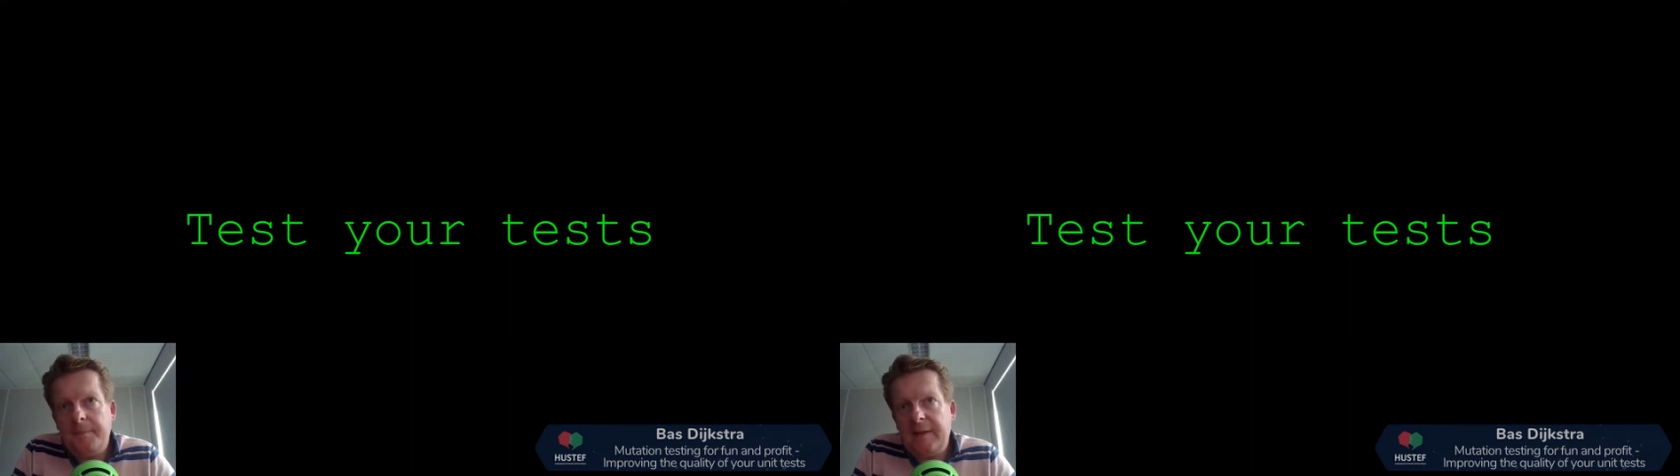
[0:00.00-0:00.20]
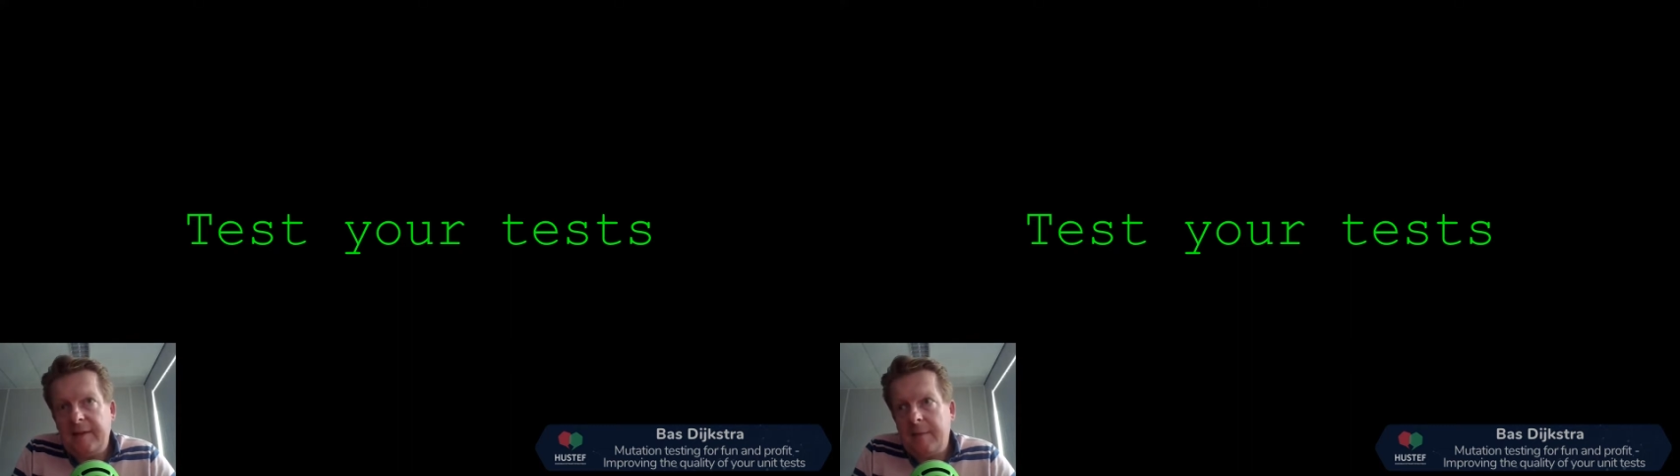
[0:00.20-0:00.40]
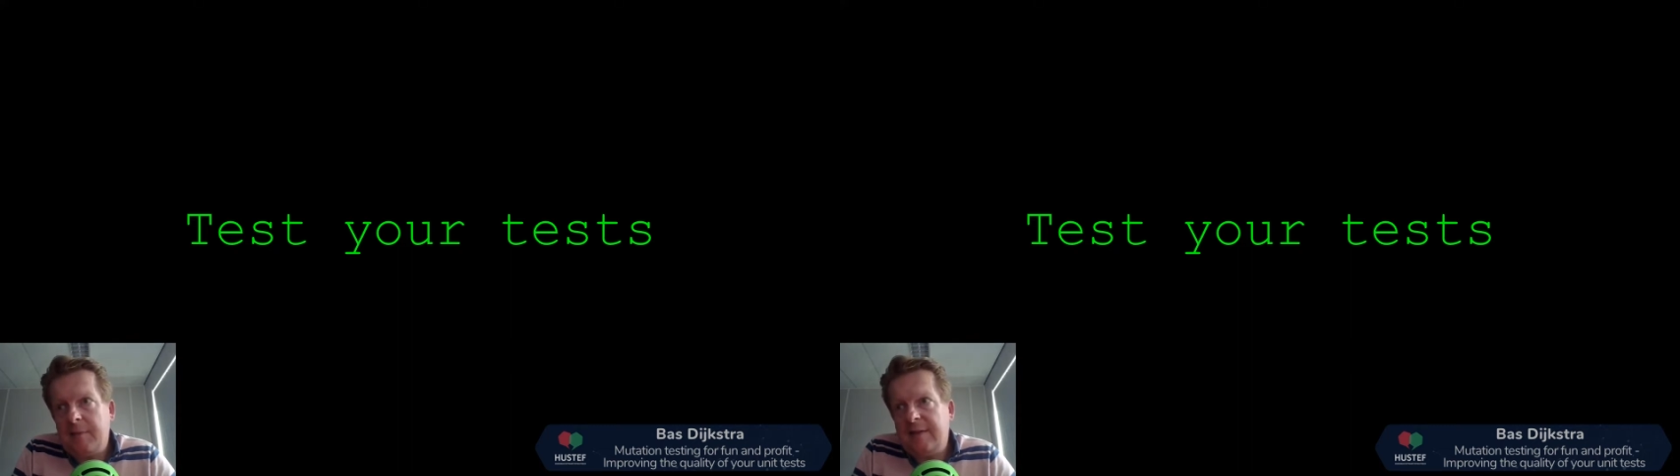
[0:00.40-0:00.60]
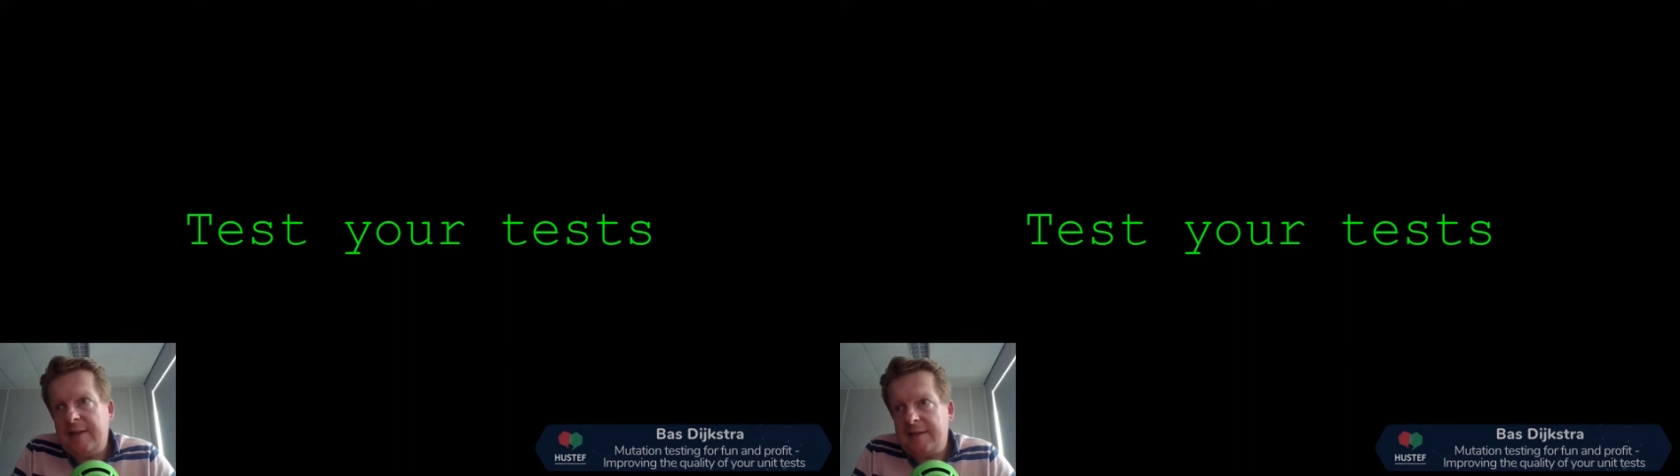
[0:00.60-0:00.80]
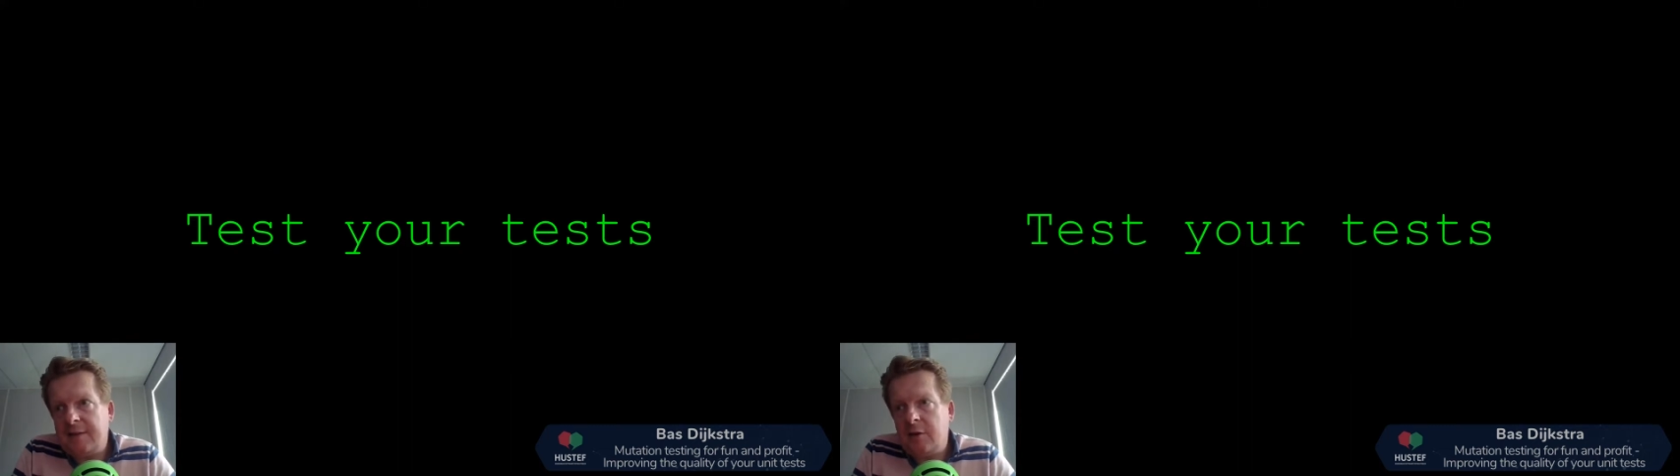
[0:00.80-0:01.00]
that can be
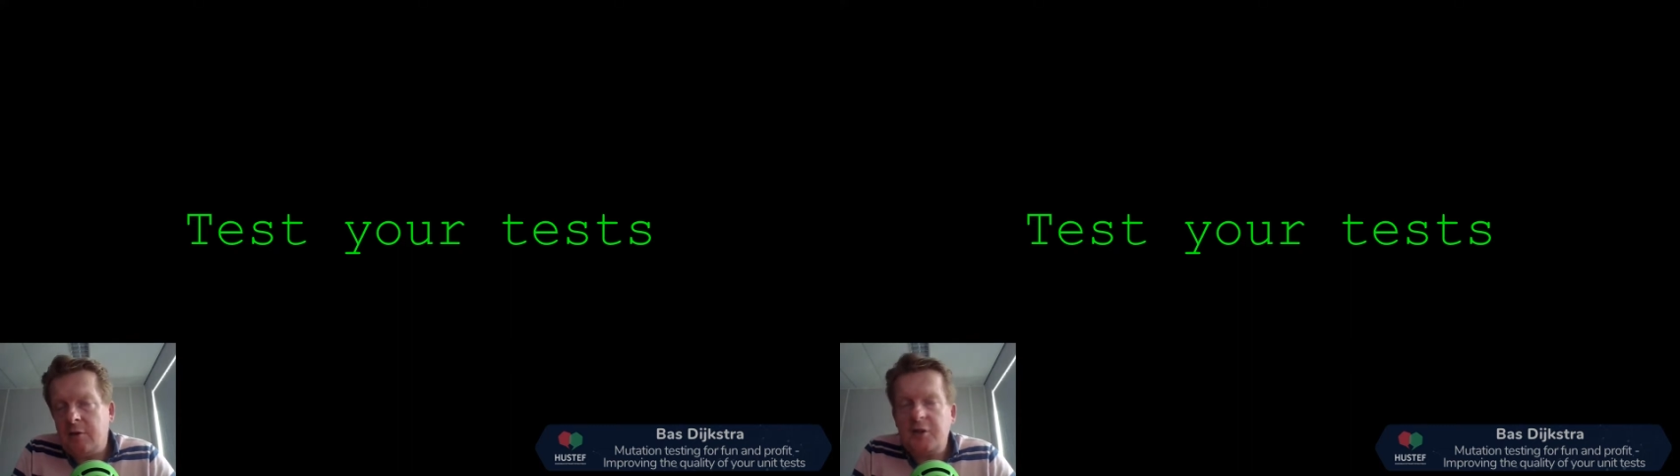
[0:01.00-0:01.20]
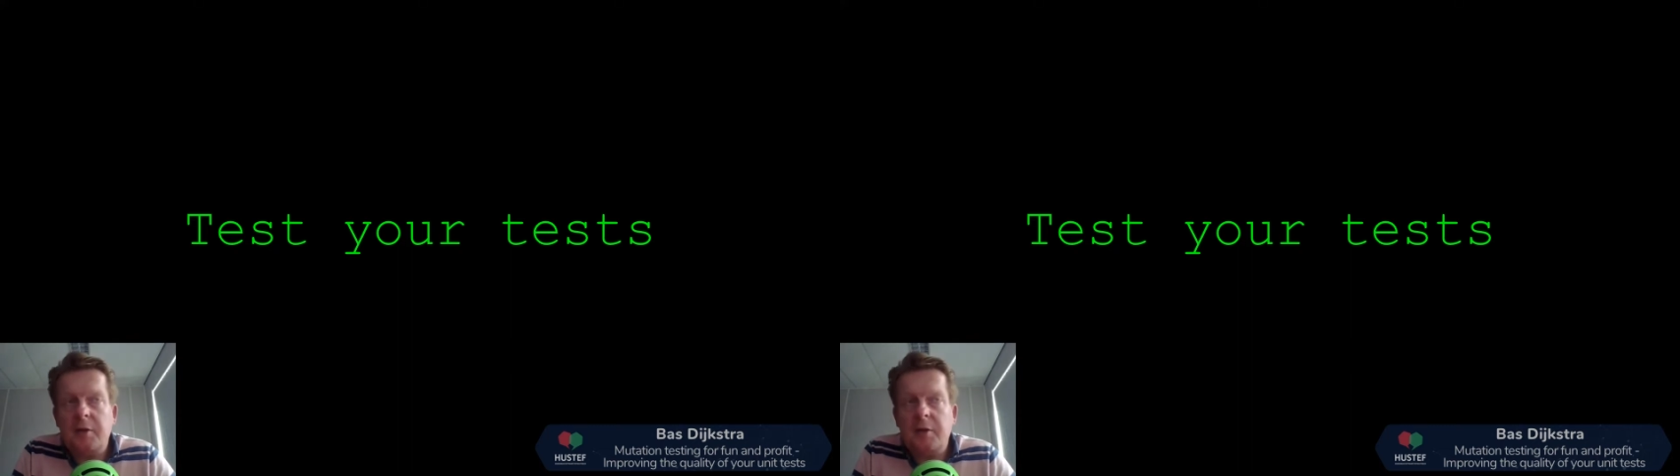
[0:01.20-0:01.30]
test code.